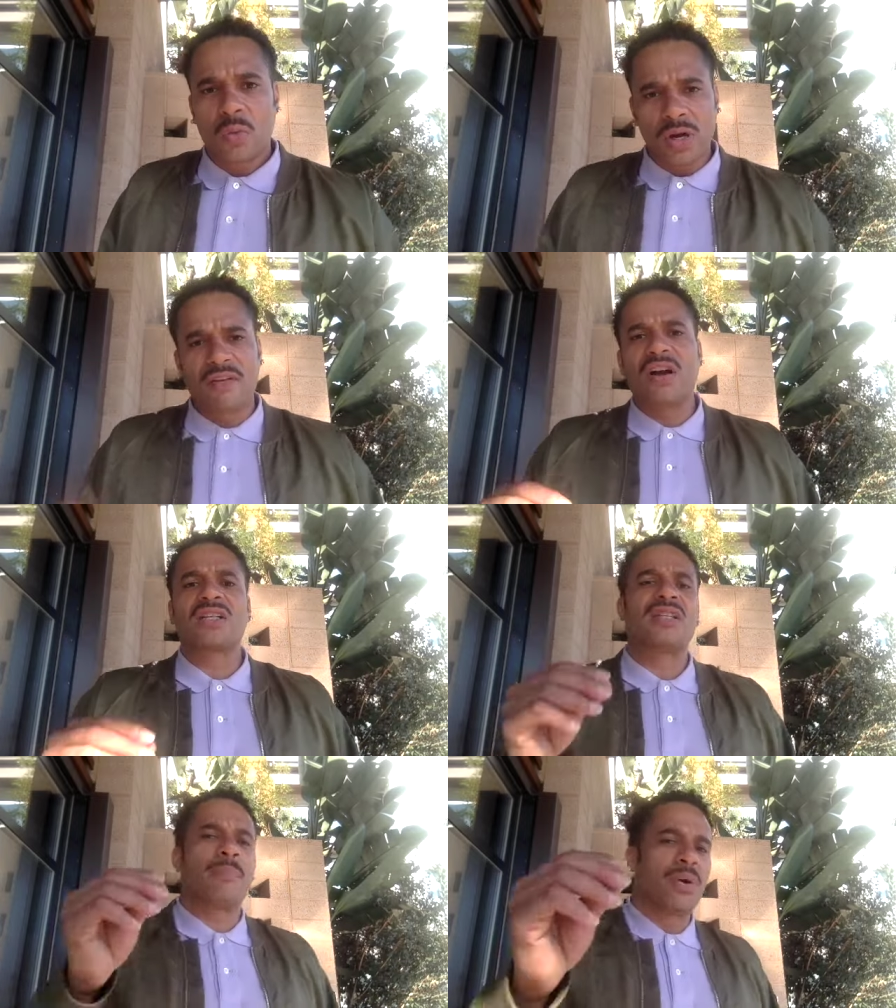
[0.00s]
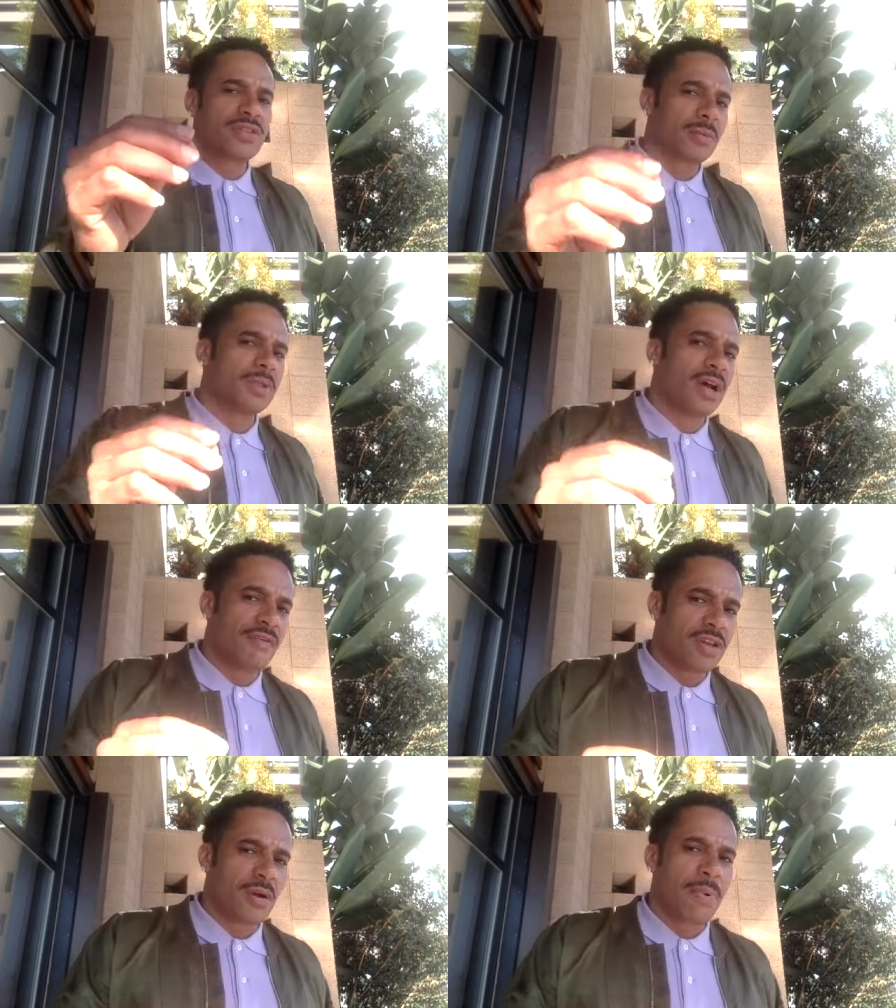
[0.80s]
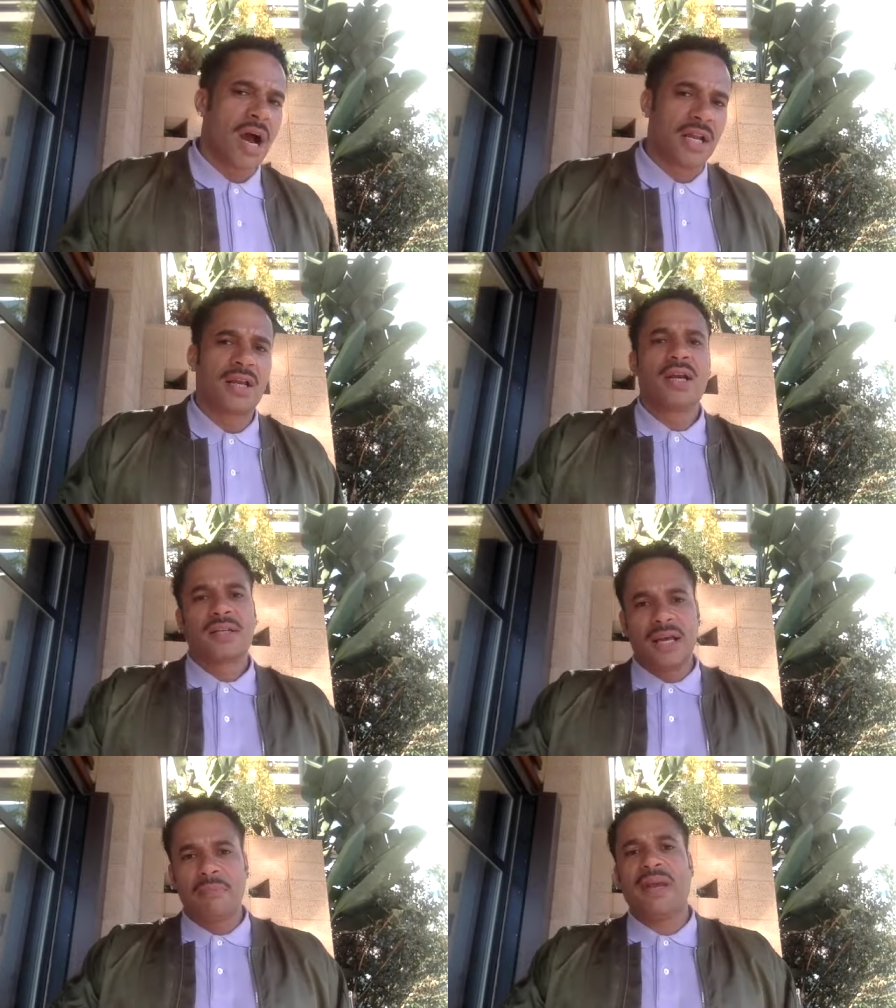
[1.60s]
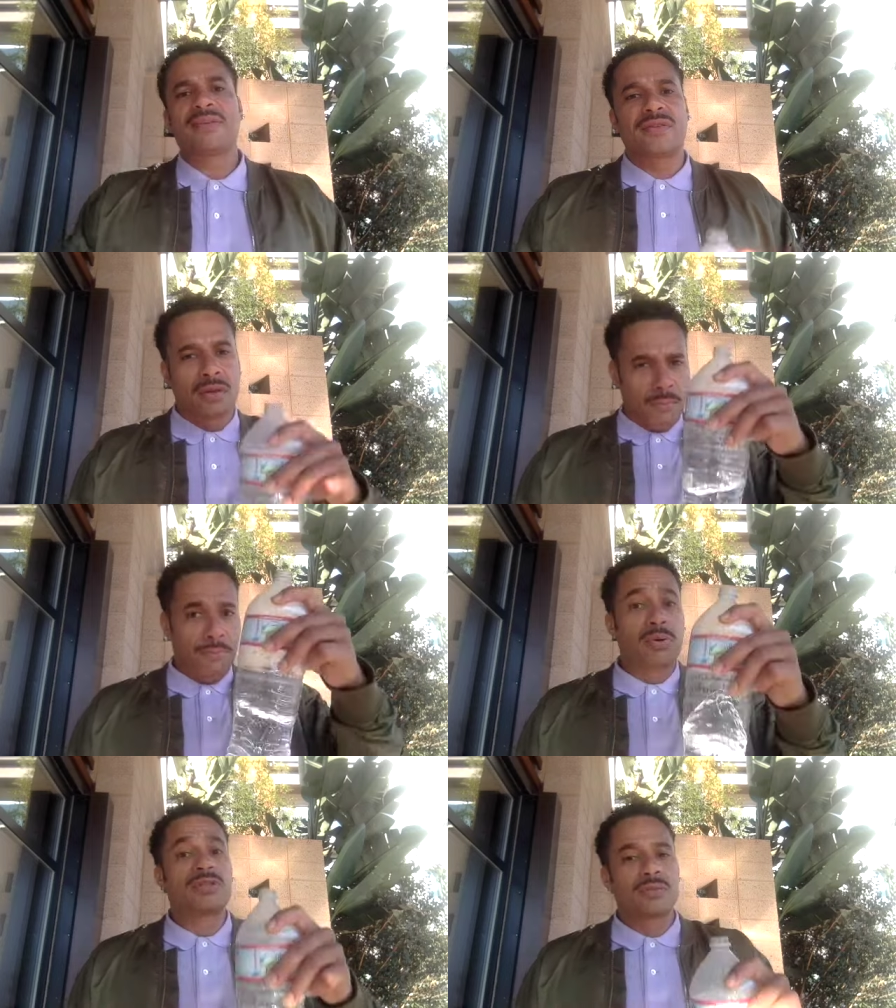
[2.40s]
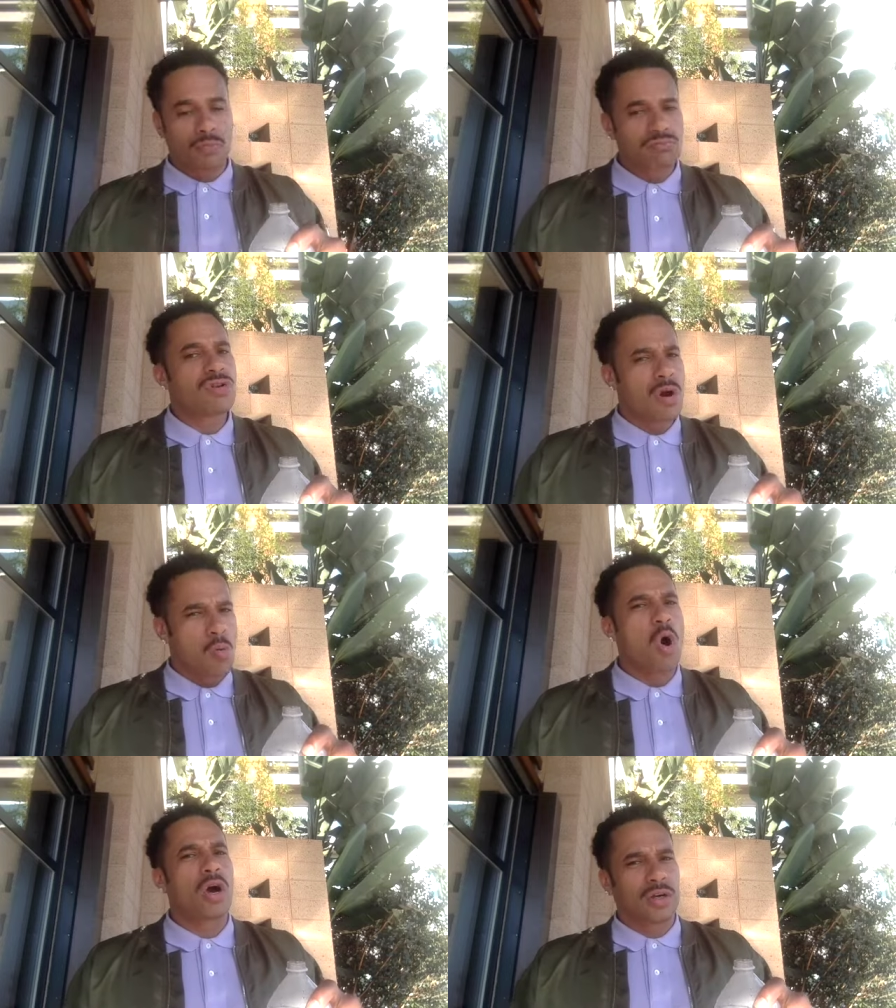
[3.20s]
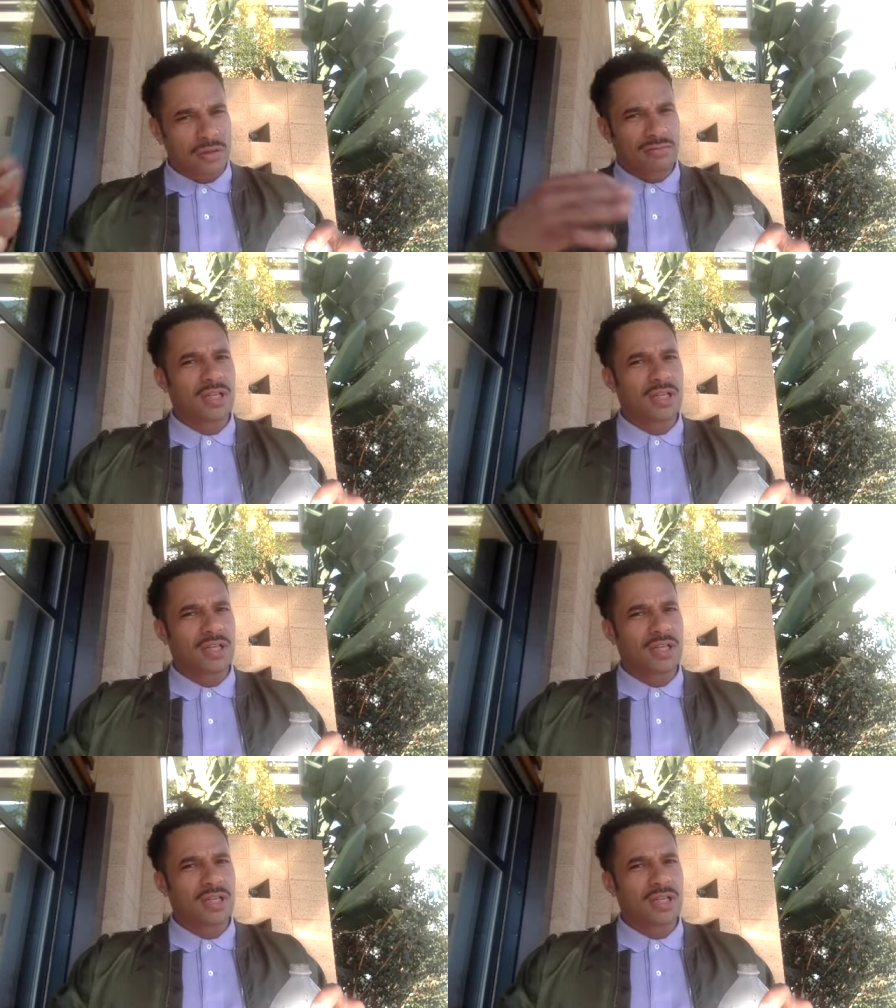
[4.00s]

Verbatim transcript: Whenever I say put some love in your body, that means put some, you know, water.